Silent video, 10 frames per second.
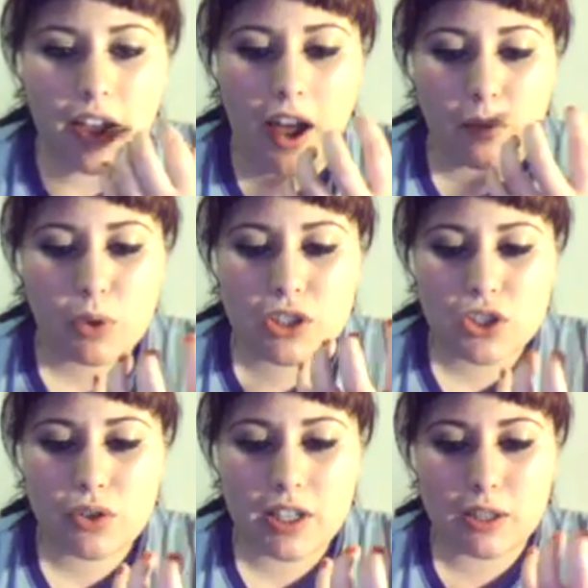And what it's
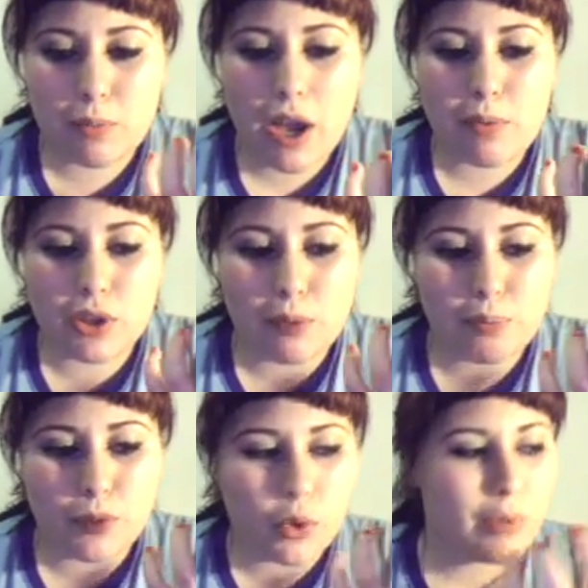doing at the moment, that
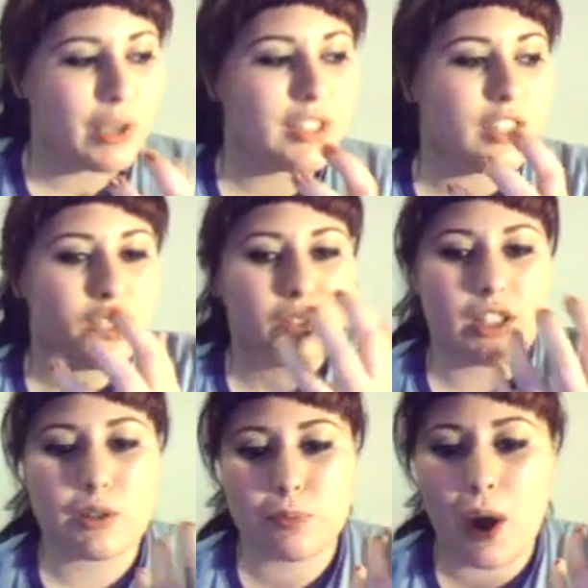Greenpeace is
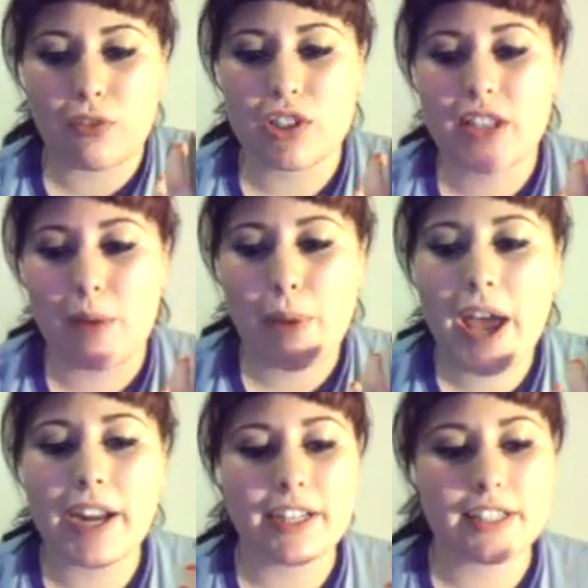using as part of its
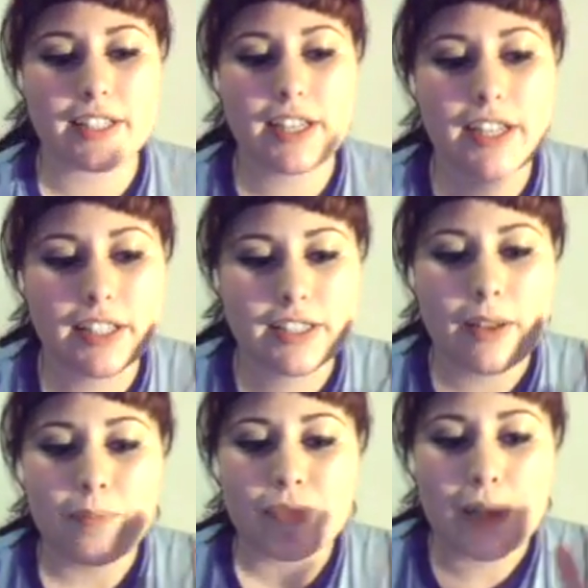campaign, is it is
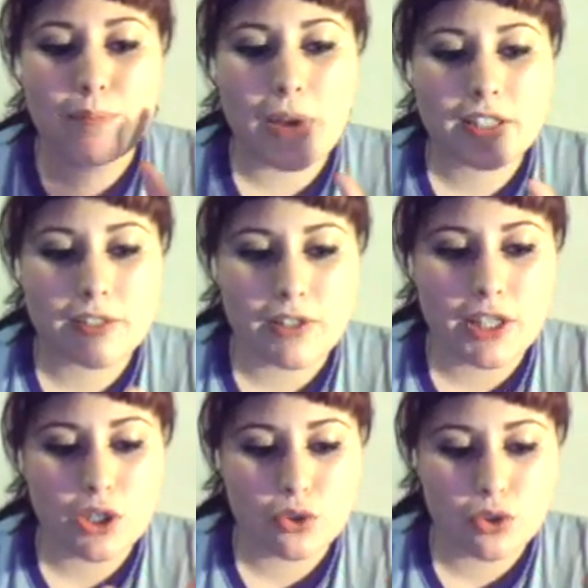massively
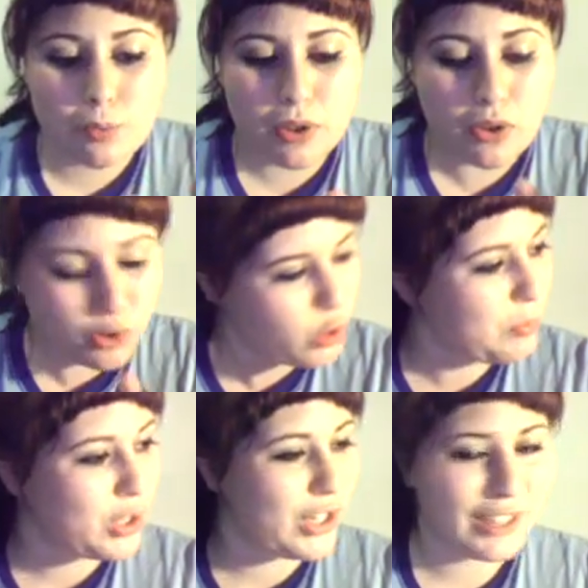
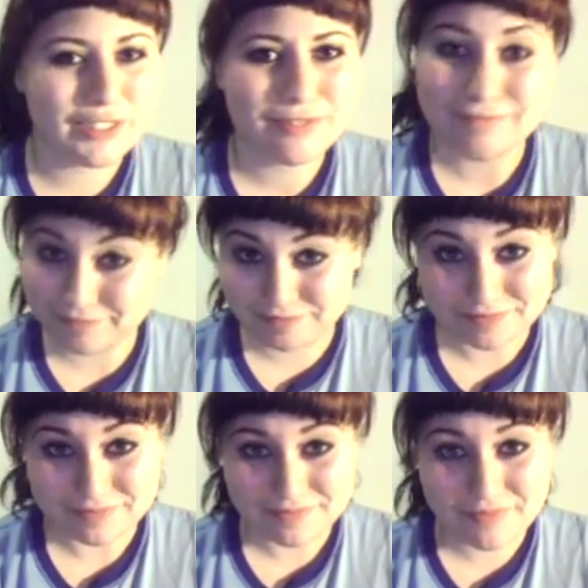contributing.
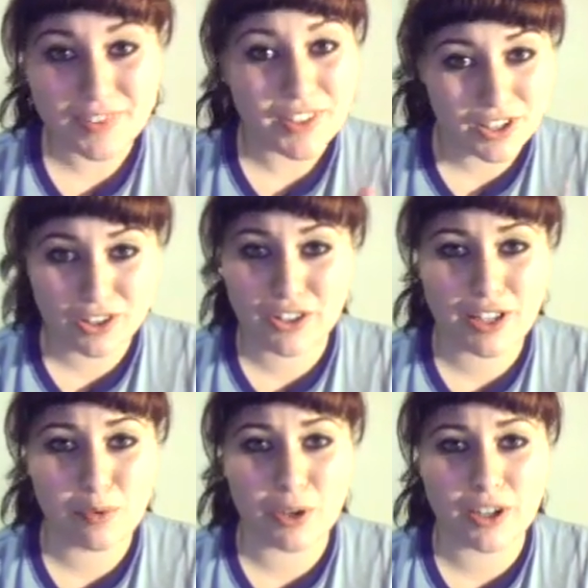I got
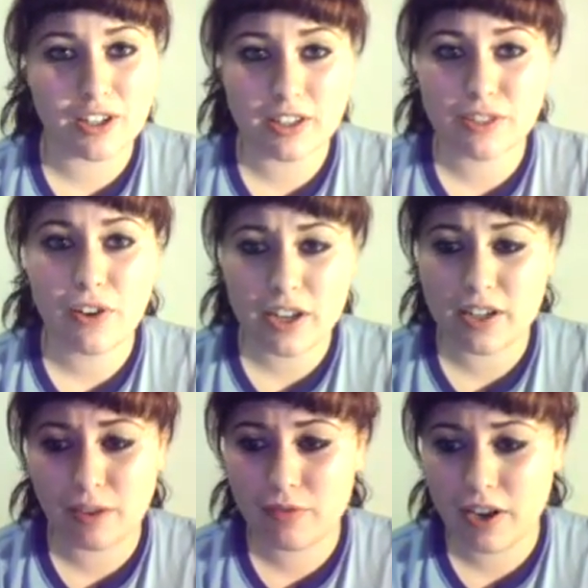that word. It's
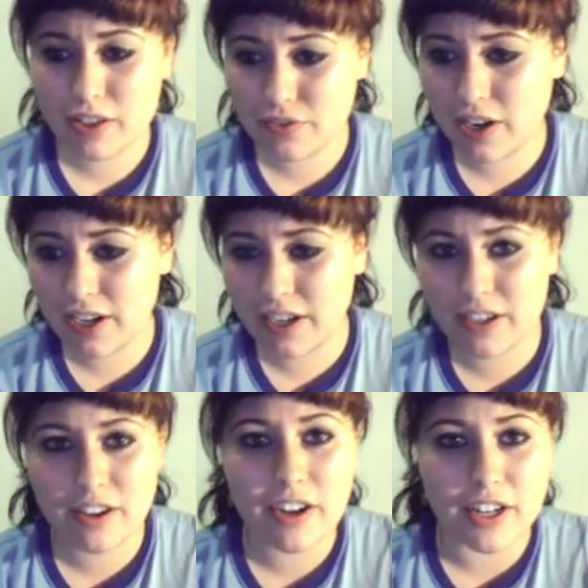very late at
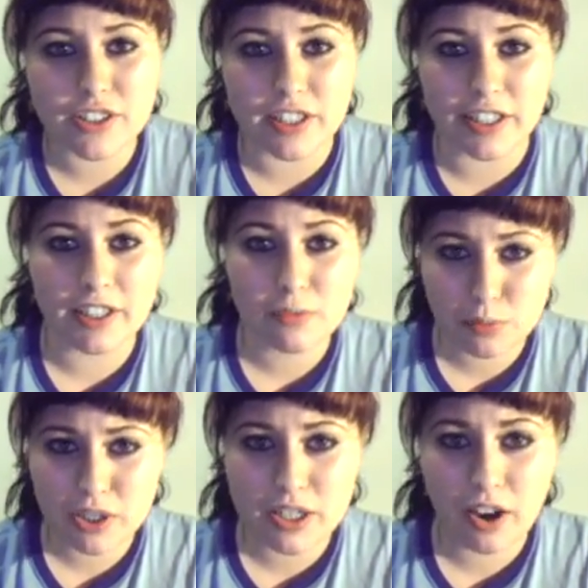night actually. I'm
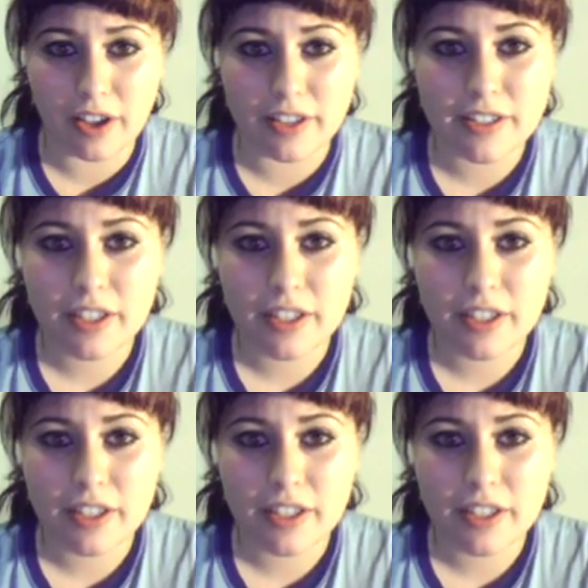pretty tired.